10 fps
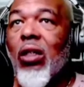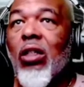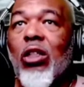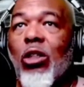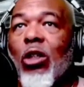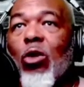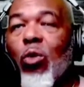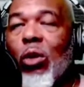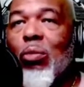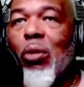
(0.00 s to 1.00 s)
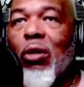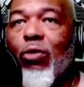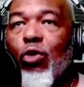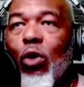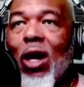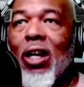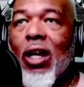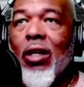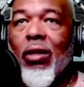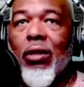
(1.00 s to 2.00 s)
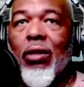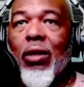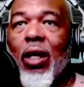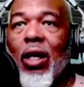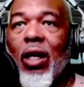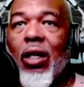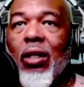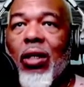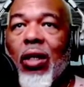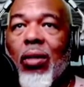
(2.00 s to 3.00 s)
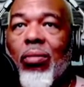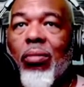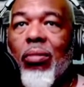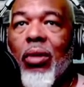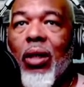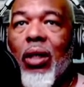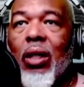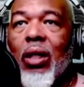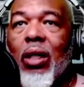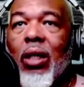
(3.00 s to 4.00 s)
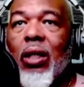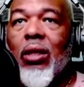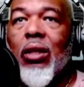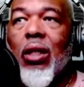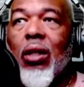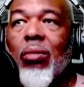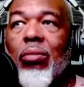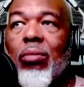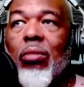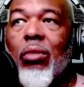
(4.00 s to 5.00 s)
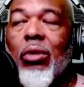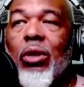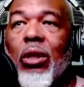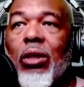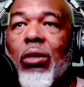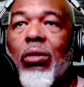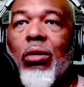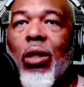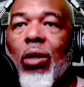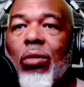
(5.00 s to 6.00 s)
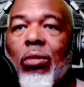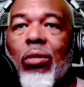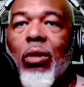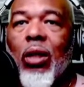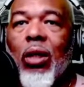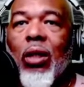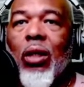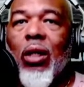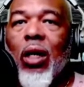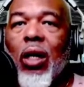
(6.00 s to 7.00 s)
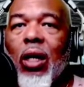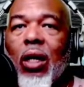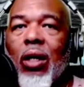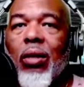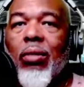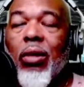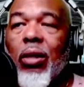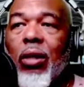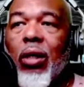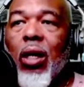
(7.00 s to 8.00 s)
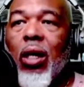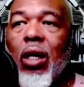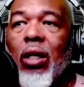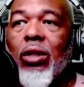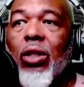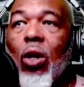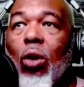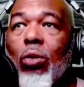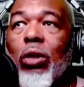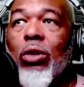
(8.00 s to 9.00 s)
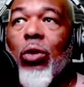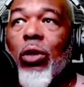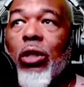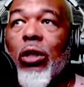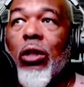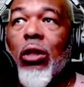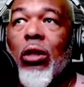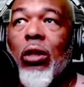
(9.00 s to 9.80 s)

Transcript: This would be Friday, and um, it's um, just, you know, Uh, it's cold in Georgia.